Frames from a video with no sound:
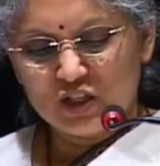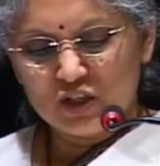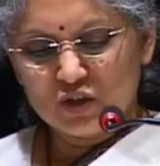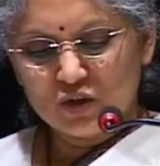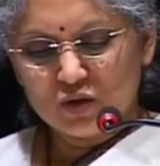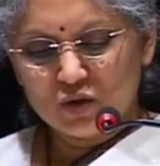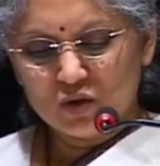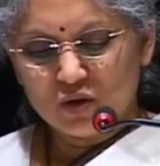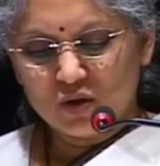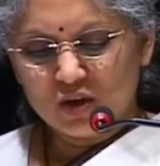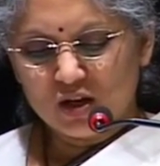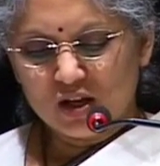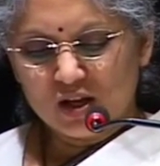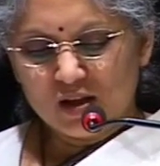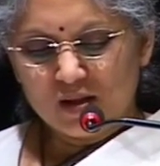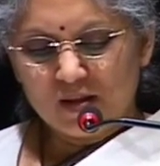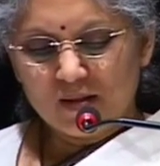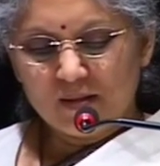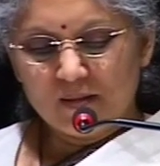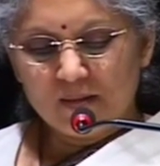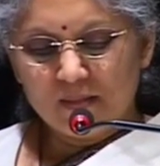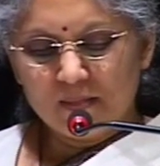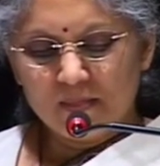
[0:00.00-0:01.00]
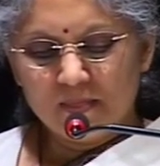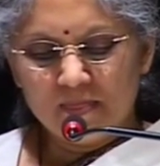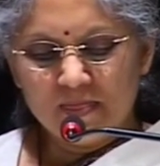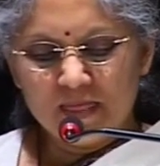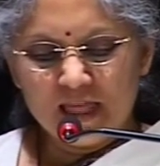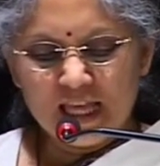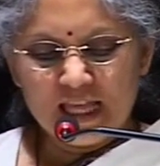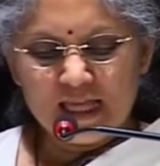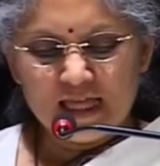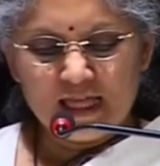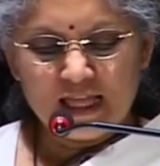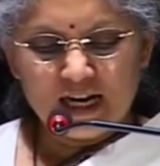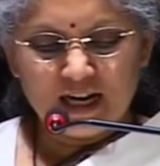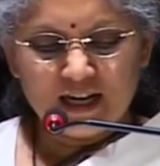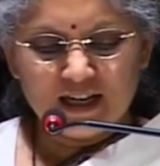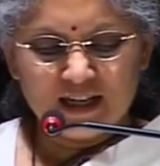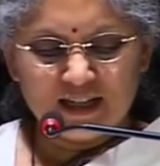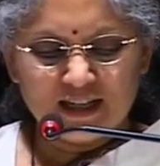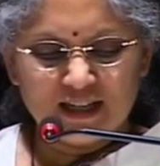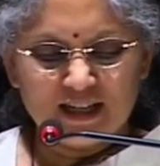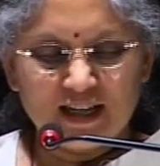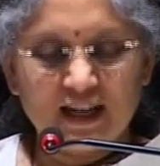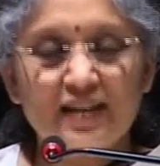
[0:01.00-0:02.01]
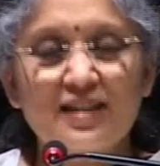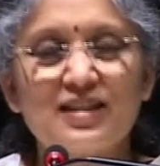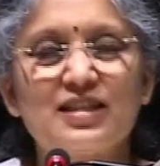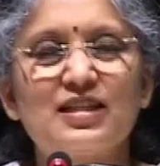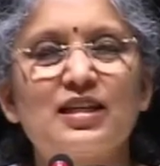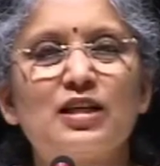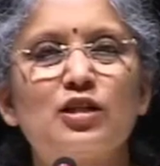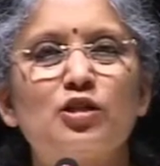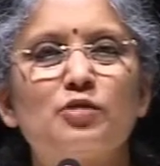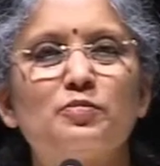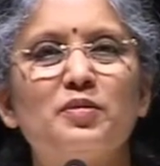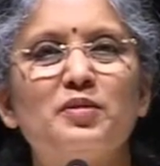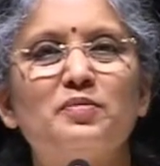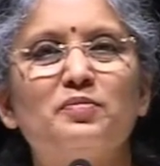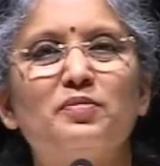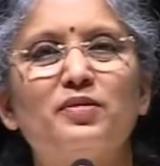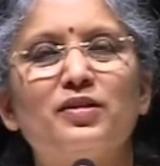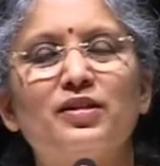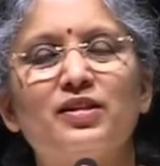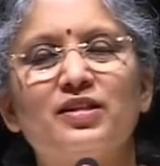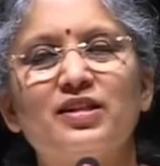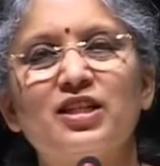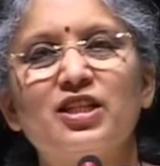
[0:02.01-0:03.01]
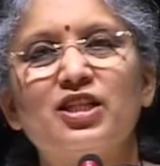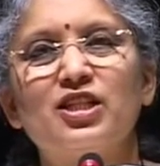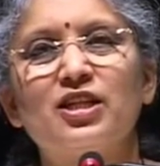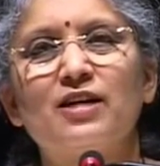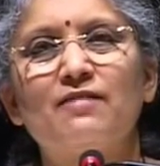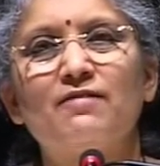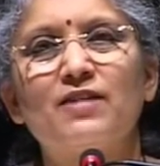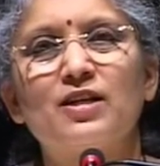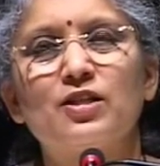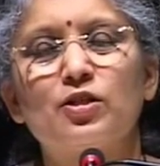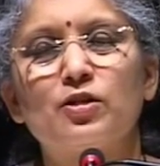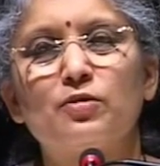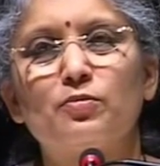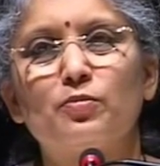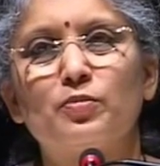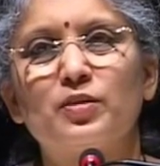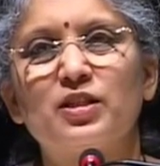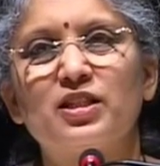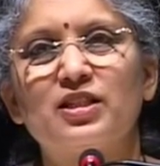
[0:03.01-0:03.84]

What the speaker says: So, nidra, and such people, the Ishavasya